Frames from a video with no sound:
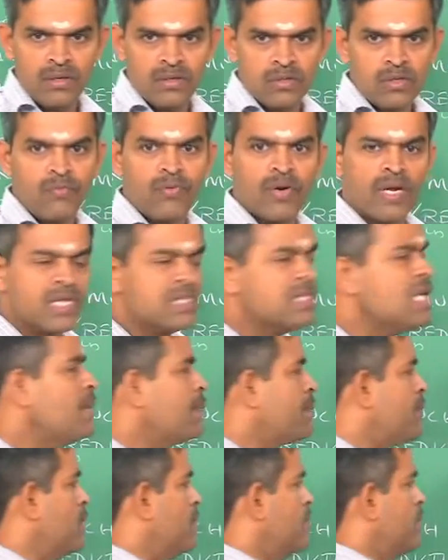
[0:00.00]
So, for
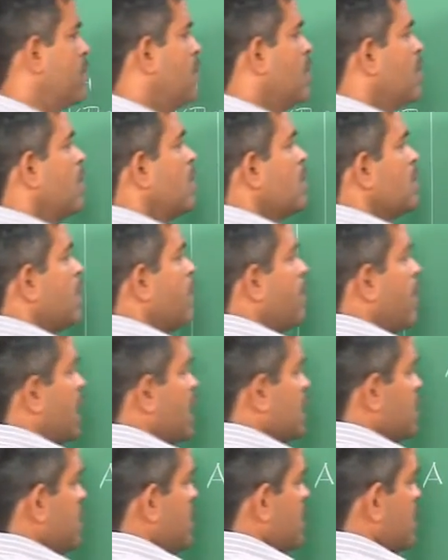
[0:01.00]
example, the
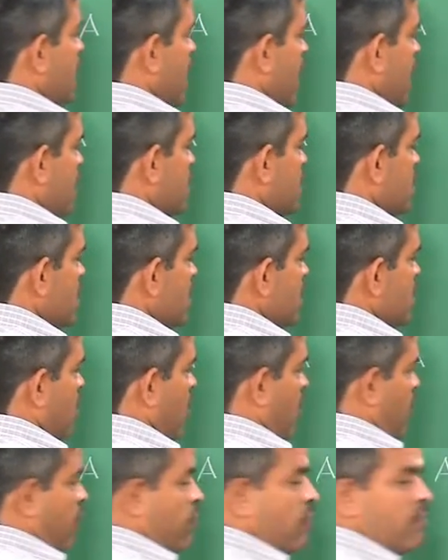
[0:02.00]
management can think
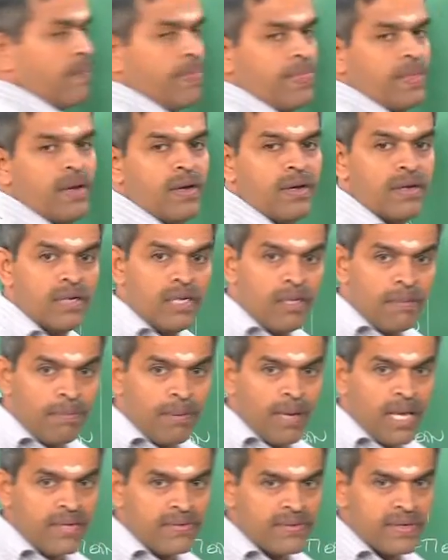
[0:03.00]
of
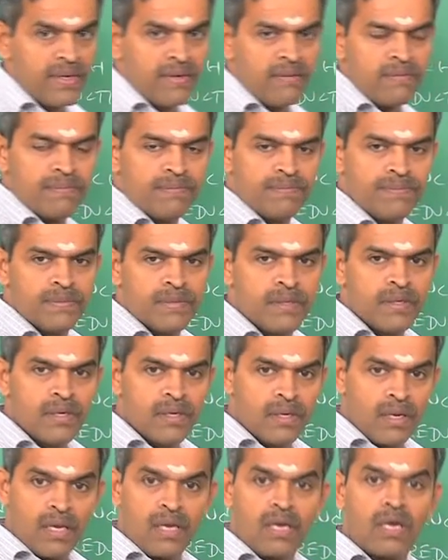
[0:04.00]
replacing,
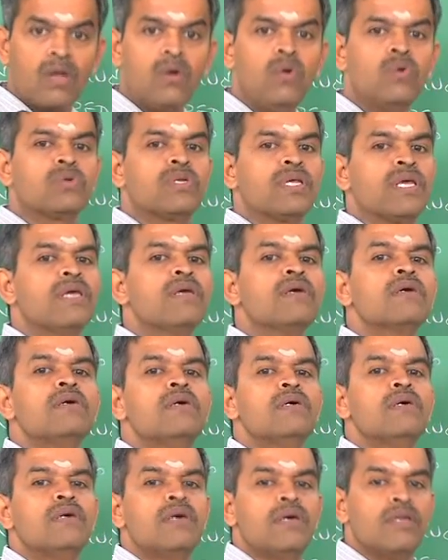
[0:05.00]
recruiting
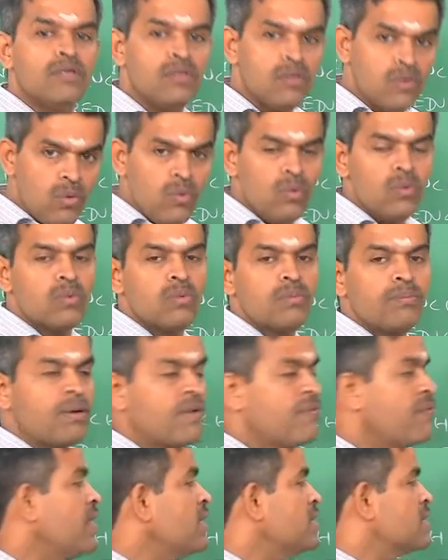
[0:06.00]
new
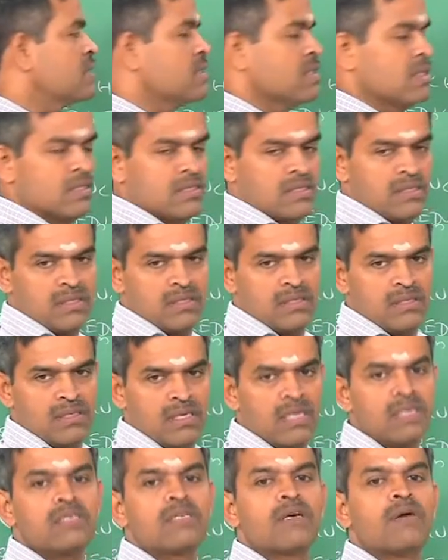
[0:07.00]
professionals
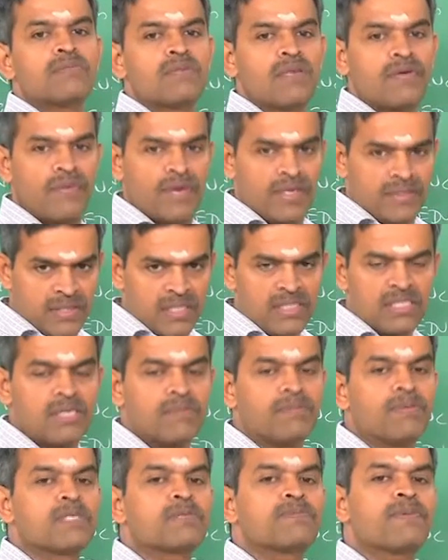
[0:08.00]
in terms of
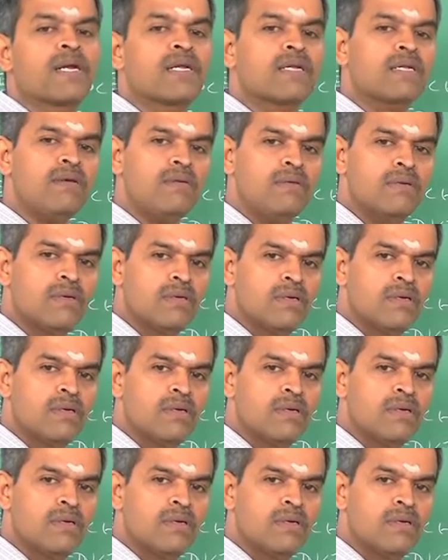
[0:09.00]
HSE perspective,